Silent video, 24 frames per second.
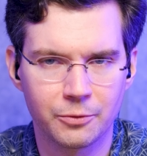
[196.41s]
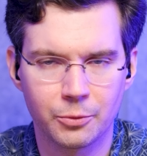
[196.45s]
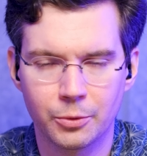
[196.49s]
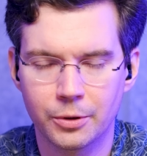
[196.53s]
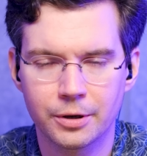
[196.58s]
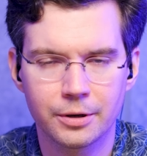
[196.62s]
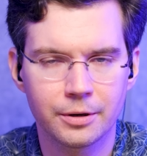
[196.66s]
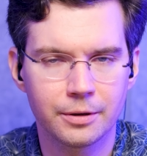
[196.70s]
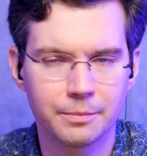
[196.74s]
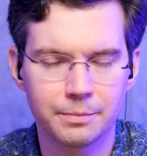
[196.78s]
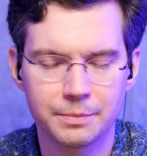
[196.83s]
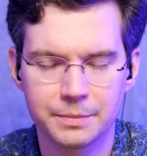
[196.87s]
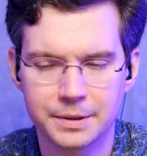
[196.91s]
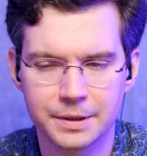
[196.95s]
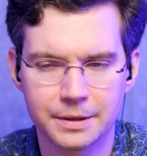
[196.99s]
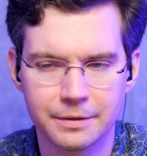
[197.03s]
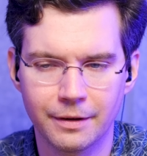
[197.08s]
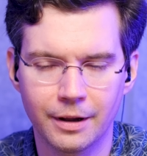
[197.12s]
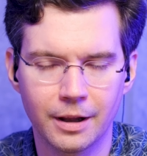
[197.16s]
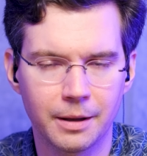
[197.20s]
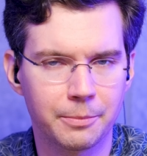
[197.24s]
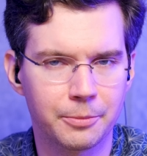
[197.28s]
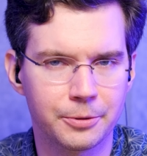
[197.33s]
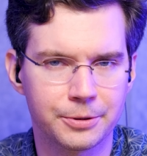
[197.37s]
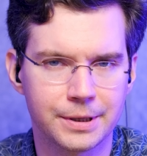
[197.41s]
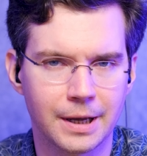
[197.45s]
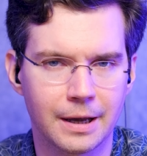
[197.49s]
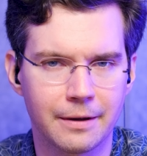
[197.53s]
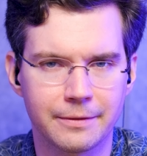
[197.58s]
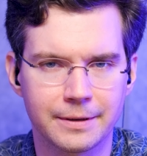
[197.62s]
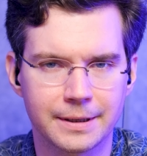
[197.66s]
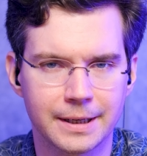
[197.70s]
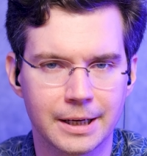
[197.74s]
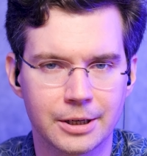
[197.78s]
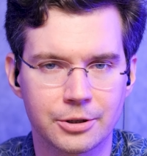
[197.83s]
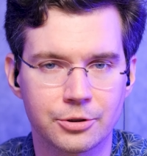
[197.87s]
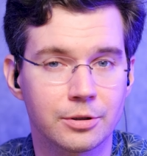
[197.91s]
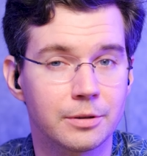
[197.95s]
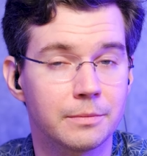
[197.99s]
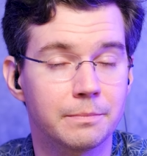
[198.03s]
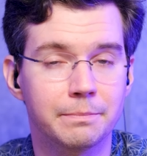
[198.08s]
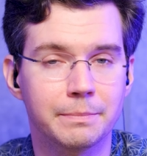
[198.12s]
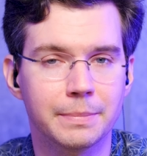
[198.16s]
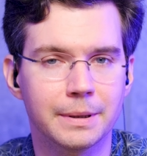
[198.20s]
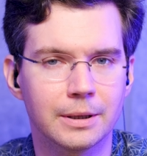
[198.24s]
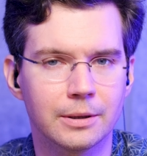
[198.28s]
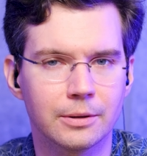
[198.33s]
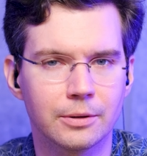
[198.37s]
What are developers having to actually
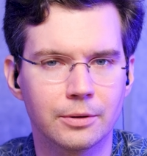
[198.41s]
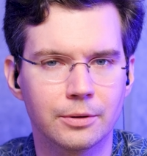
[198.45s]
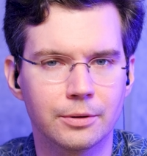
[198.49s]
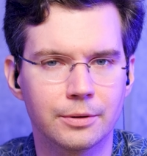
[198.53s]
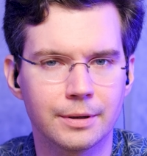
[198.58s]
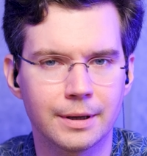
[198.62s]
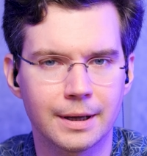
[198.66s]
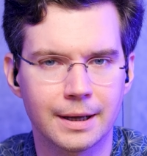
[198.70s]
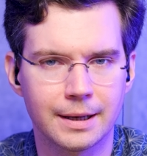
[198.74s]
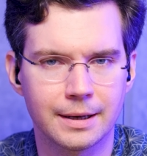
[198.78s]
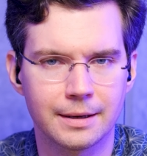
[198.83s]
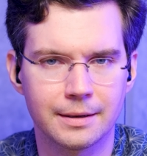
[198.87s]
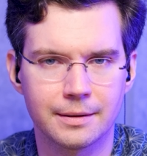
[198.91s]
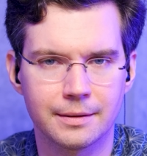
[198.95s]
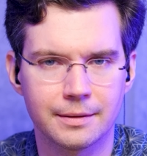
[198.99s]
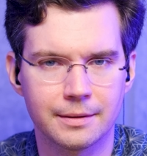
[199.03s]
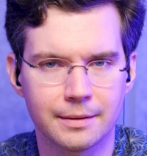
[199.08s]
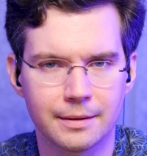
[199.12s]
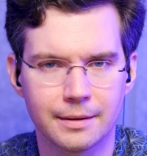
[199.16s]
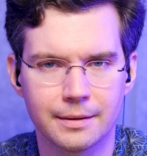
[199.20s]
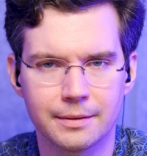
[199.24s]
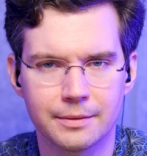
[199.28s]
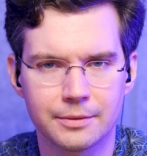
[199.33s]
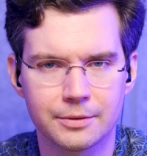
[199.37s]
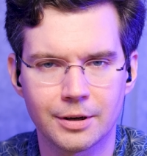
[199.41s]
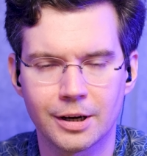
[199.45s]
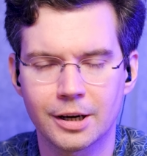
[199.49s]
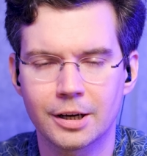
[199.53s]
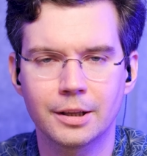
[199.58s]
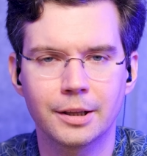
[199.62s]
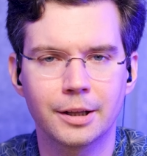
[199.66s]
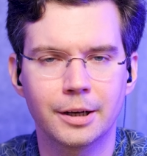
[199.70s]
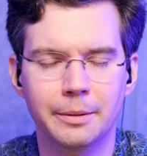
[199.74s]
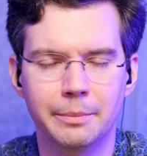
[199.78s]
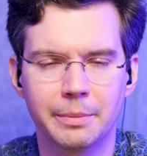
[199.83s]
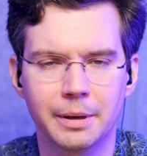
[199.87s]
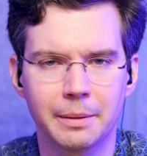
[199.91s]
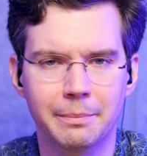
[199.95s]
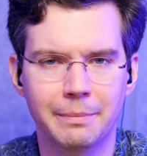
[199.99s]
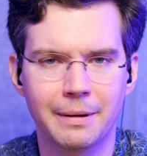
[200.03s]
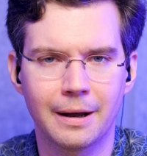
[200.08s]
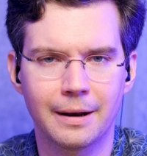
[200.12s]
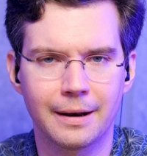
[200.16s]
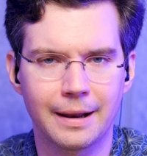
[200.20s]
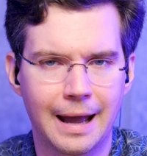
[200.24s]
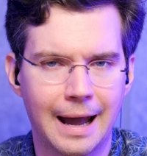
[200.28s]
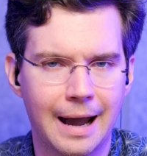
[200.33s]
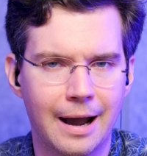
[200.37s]
build and talk a little bit
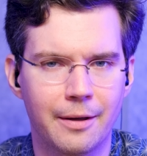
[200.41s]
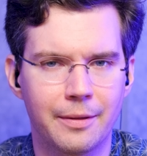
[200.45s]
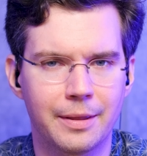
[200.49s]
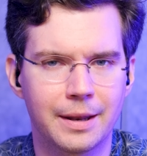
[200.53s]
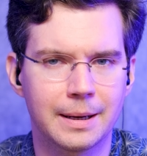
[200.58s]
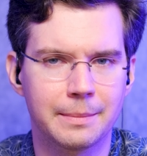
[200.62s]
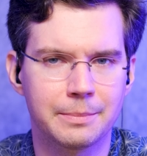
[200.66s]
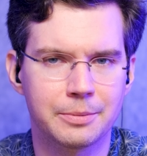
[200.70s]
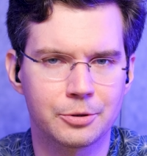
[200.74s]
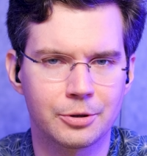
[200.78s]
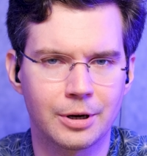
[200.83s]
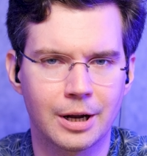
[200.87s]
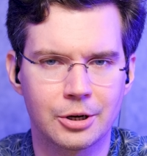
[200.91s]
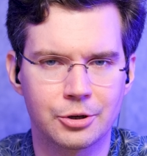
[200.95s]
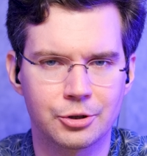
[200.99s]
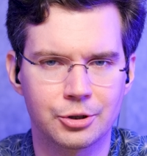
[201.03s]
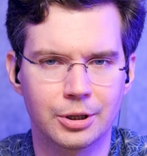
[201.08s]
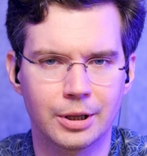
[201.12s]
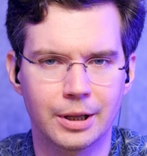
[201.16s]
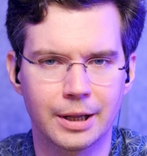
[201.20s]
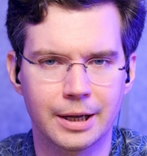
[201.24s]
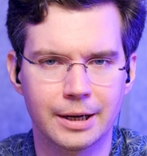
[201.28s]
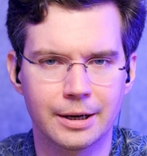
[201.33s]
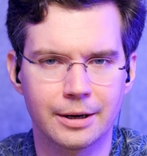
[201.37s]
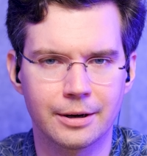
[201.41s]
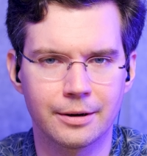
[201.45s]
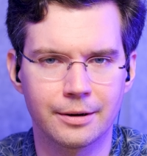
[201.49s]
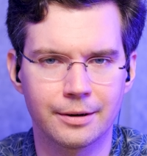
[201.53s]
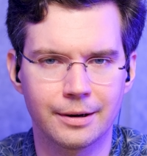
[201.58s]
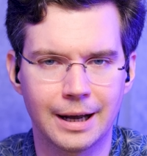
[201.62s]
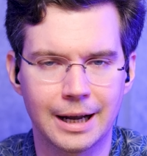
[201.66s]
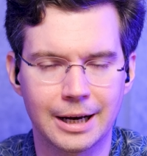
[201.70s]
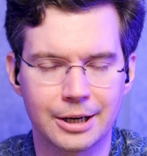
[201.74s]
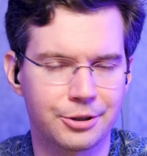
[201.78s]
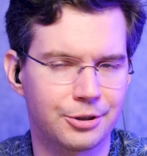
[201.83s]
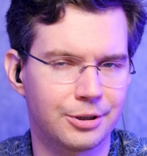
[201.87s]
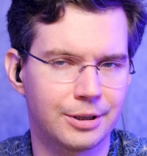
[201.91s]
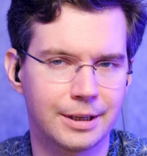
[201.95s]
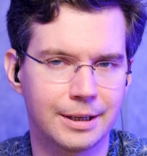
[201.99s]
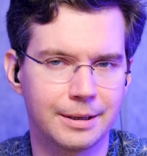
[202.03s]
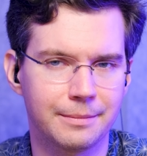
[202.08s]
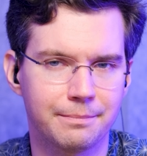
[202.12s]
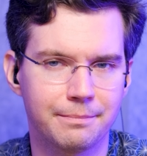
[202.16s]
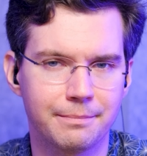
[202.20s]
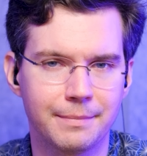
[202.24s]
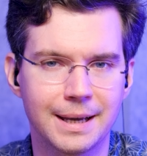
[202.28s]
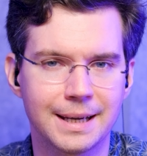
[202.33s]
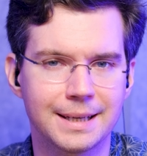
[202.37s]
about how that abstraction layer actually
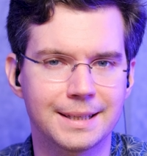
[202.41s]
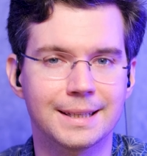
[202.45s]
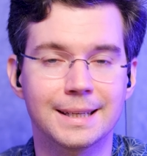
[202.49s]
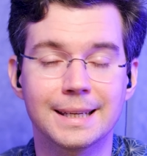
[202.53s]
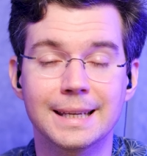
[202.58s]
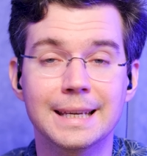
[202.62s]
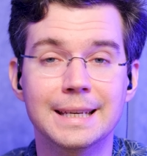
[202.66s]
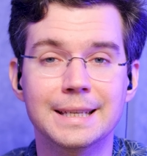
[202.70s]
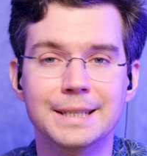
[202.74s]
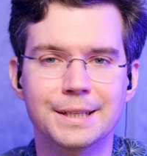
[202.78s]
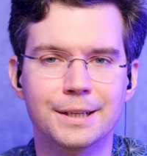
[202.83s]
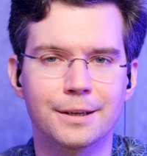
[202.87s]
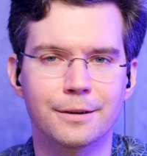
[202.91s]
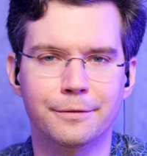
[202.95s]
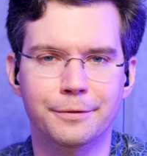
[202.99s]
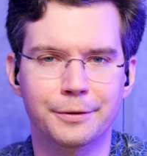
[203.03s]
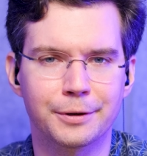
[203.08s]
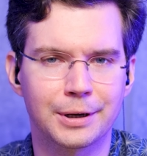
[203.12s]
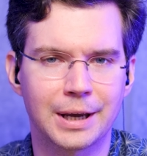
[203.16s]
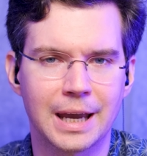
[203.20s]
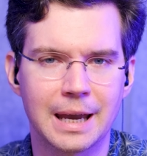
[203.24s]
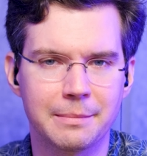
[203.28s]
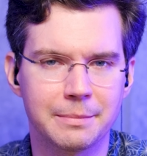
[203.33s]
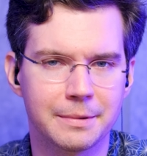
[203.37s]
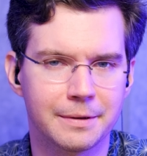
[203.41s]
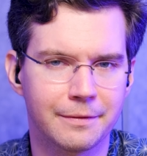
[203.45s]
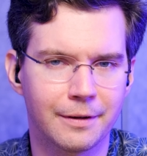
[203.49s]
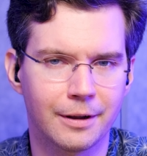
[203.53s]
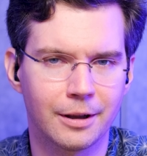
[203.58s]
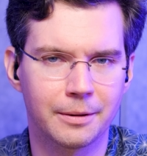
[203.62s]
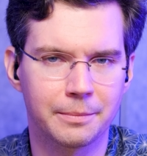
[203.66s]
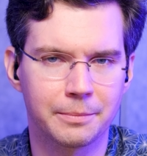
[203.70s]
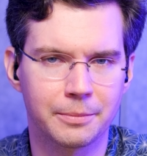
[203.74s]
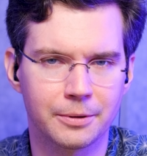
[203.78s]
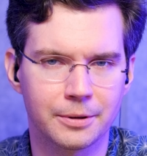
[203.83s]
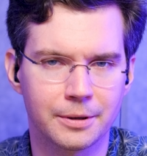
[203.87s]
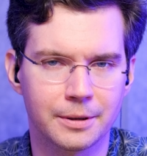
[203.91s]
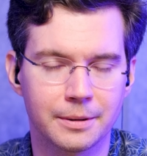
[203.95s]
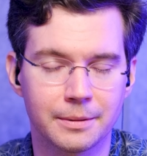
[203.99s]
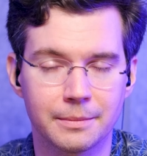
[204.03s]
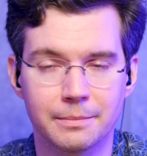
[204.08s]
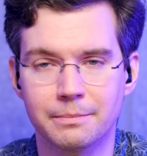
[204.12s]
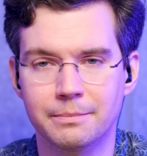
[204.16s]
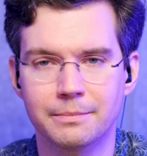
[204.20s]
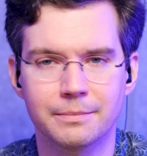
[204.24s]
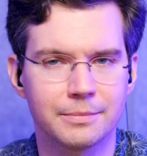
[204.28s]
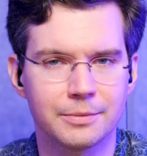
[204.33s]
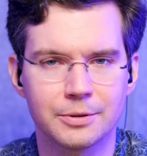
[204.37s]
makes it easier for a game developer to
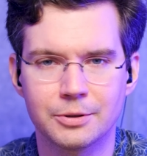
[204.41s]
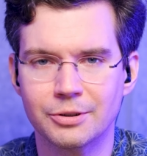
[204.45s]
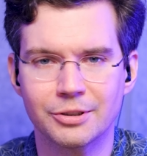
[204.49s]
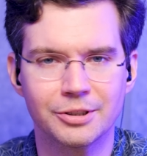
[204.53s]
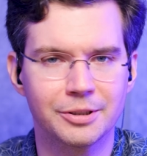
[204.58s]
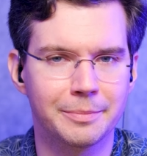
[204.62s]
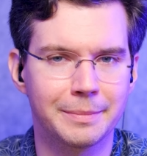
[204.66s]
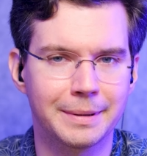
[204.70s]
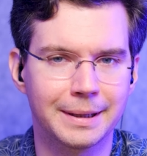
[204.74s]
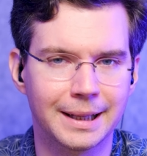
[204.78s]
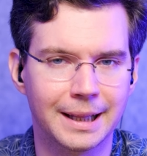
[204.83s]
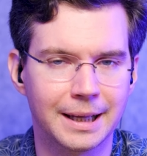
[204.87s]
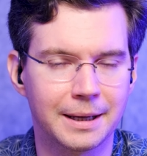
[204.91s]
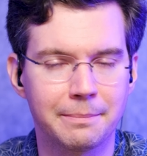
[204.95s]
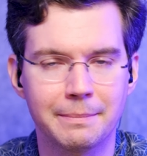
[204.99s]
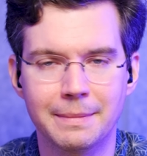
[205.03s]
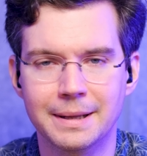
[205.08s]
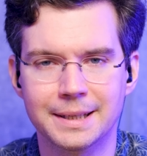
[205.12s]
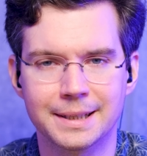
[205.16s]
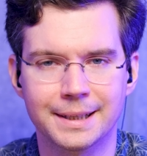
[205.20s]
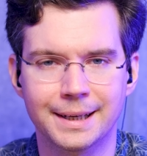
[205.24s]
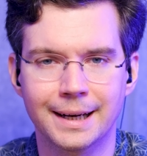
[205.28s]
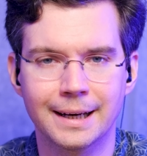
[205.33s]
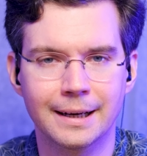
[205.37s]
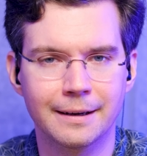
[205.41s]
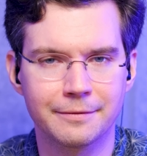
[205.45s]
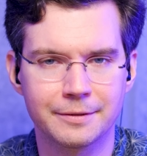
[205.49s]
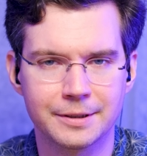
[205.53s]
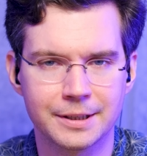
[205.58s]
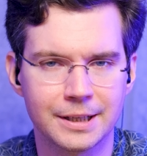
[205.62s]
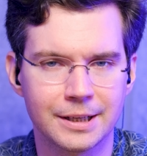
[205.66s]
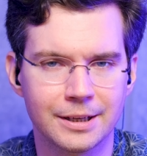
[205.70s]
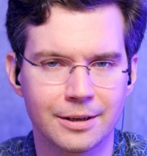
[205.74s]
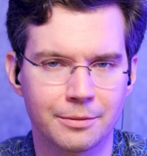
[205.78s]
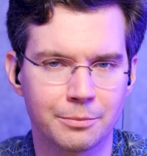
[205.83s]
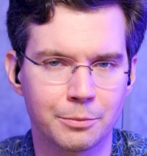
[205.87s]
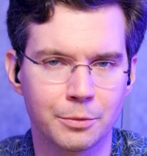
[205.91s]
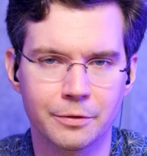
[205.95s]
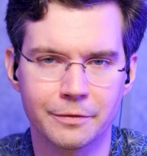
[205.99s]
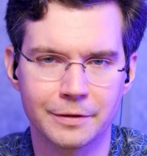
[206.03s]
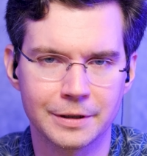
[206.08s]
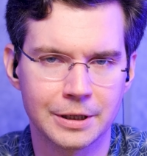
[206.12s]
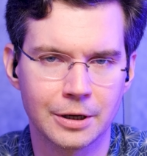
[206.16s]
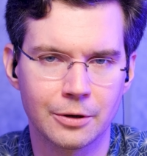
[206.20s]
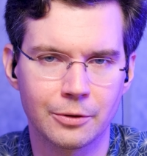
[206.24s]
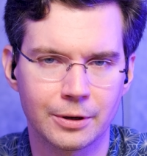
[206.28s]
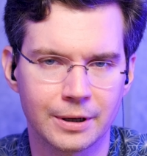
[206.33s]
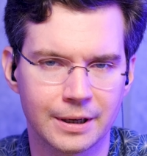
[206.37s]
do something like mint an NFT or move a
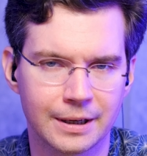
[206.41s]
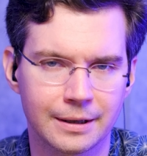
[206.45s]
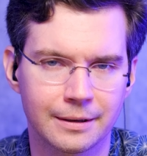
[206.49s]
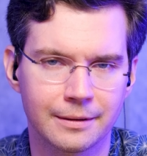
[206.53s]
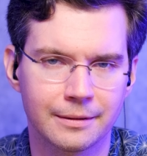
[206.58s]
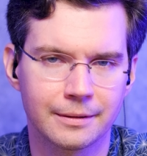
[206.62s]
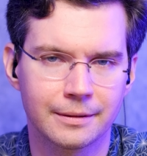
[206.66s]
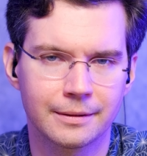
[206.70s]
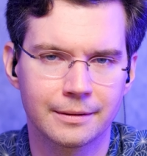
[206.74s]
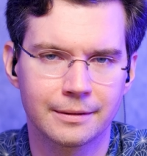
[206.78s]
token?